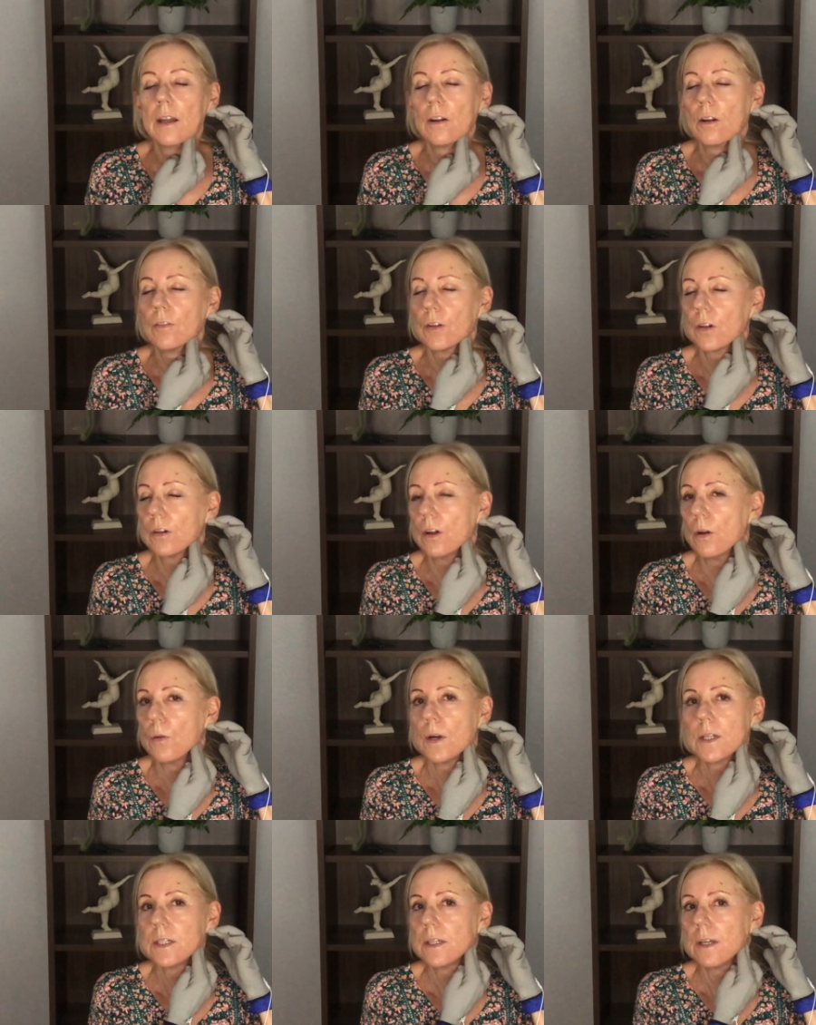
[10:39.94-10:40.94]
And I've got no
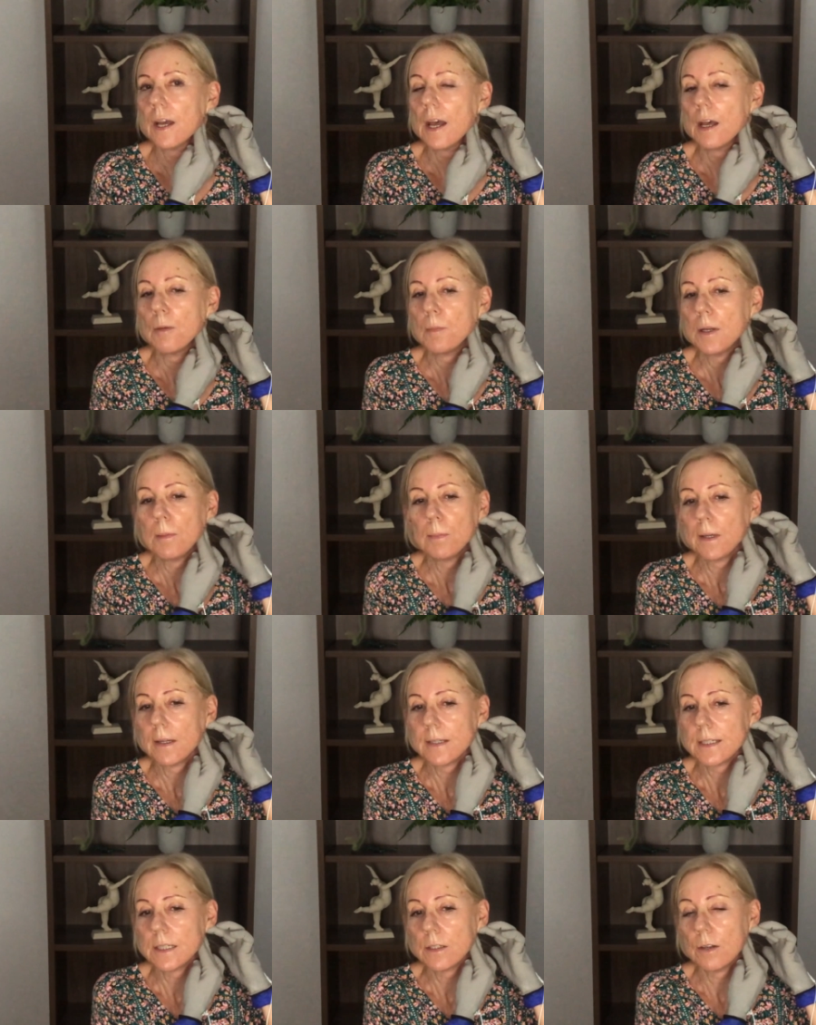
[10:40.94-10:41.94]
idea how many
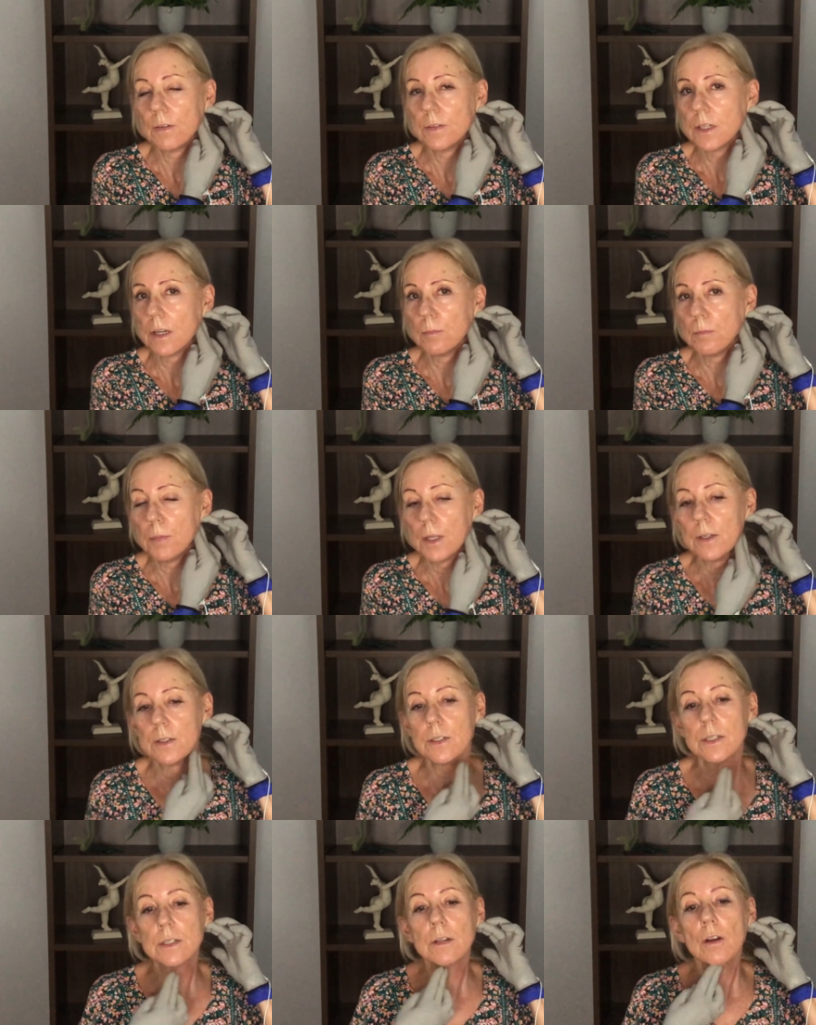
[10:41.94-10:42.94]
passes I've done
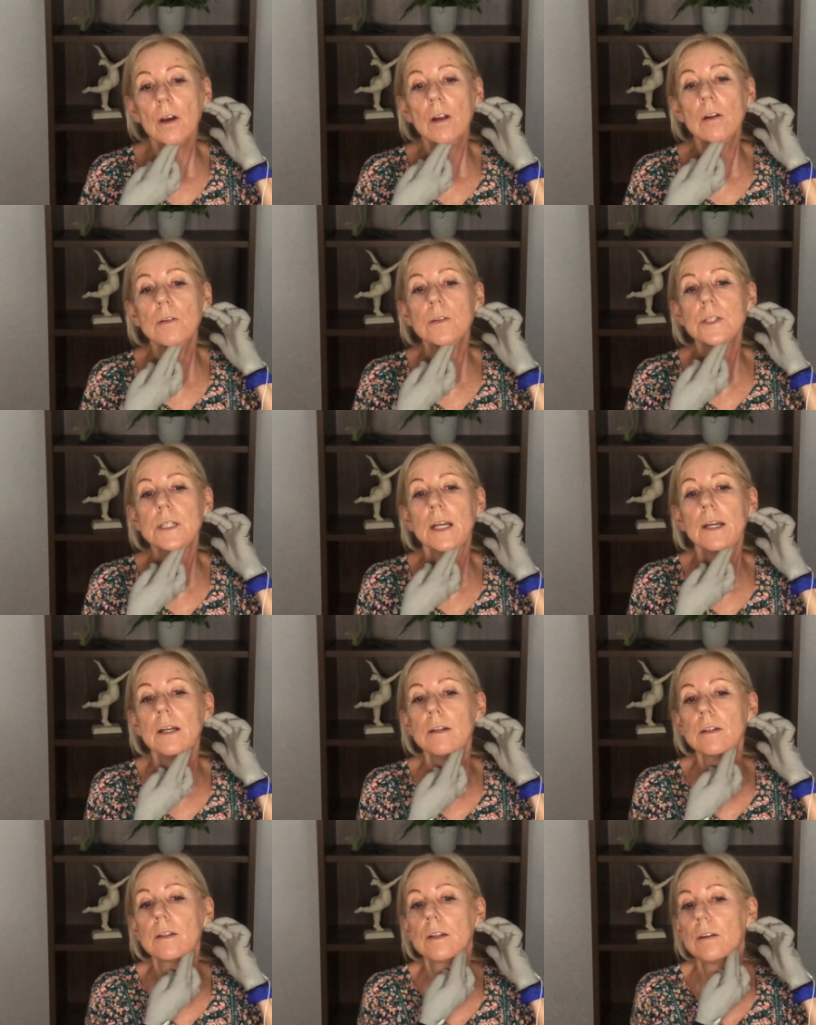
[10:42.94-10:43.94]
because I lose
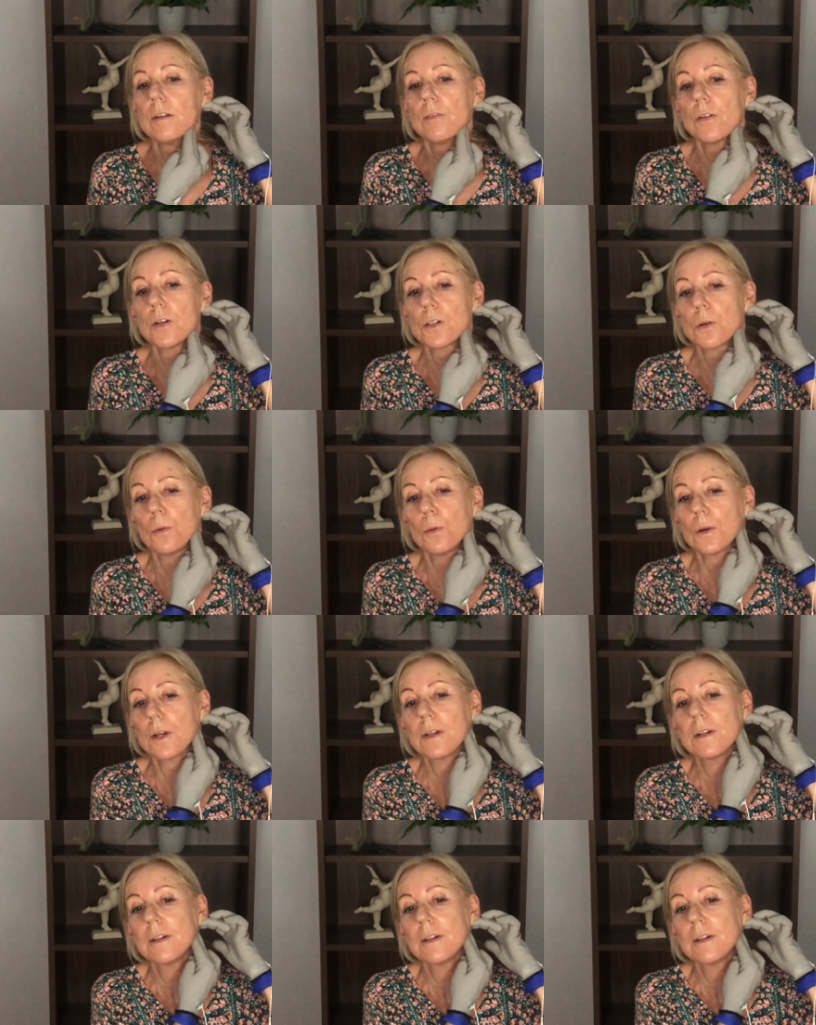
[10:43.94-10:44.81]
count if I talk.